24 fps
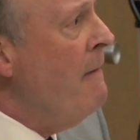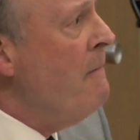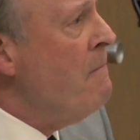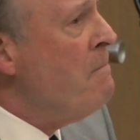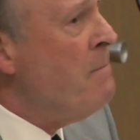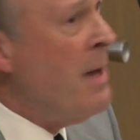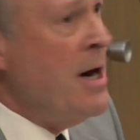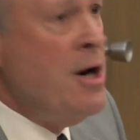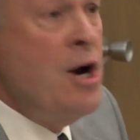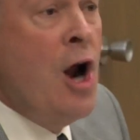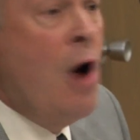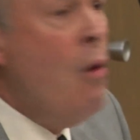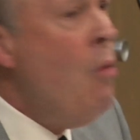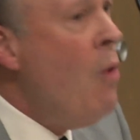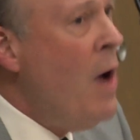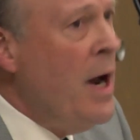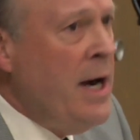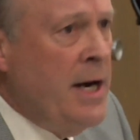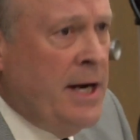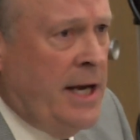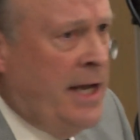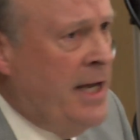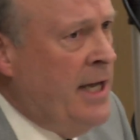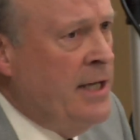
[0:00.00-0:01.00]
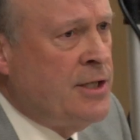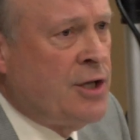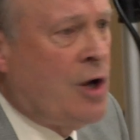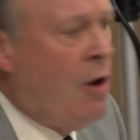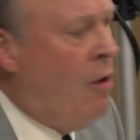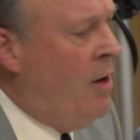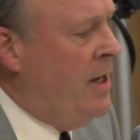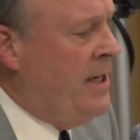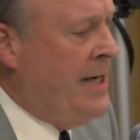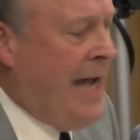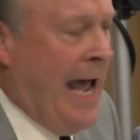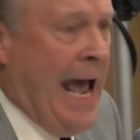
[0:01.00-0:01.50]
But no one is
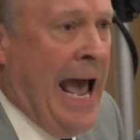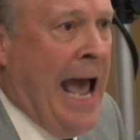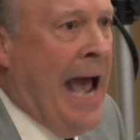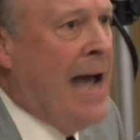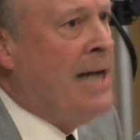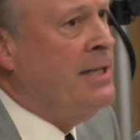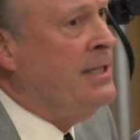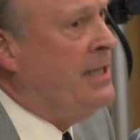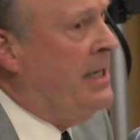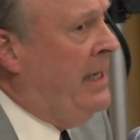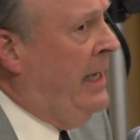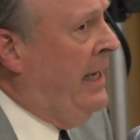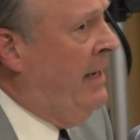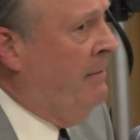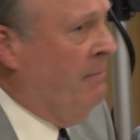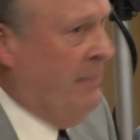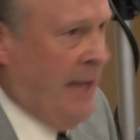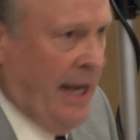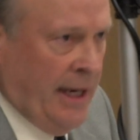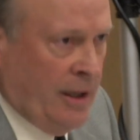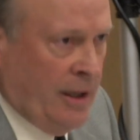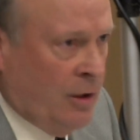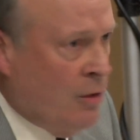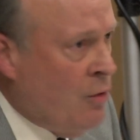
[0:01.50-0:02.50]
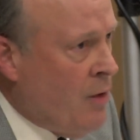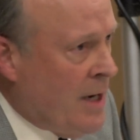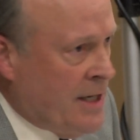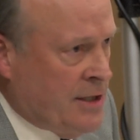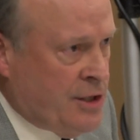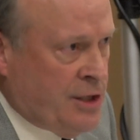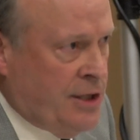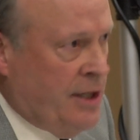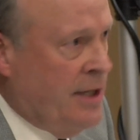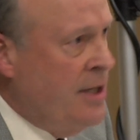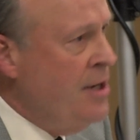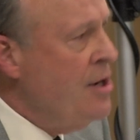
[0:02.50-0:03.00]
going to ask him that
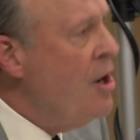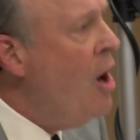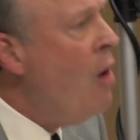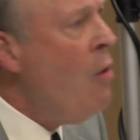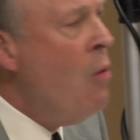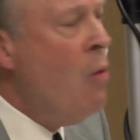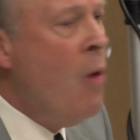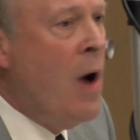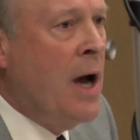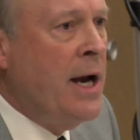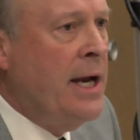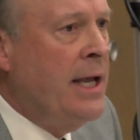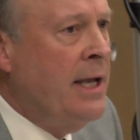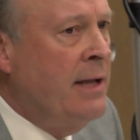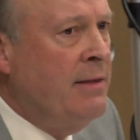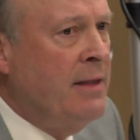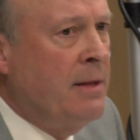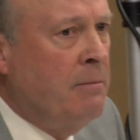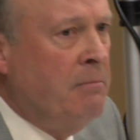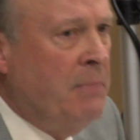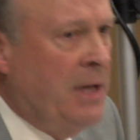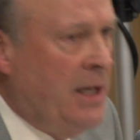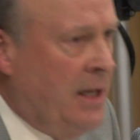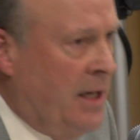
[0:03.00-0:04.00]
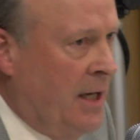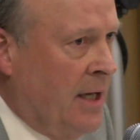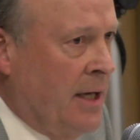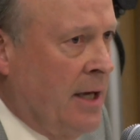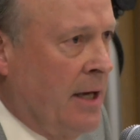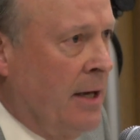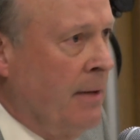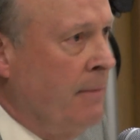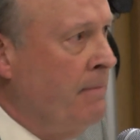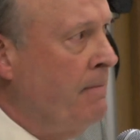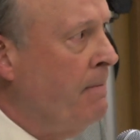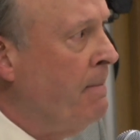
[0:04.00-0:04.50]
question. No one in the
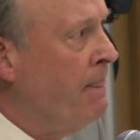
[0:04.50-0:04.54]
media.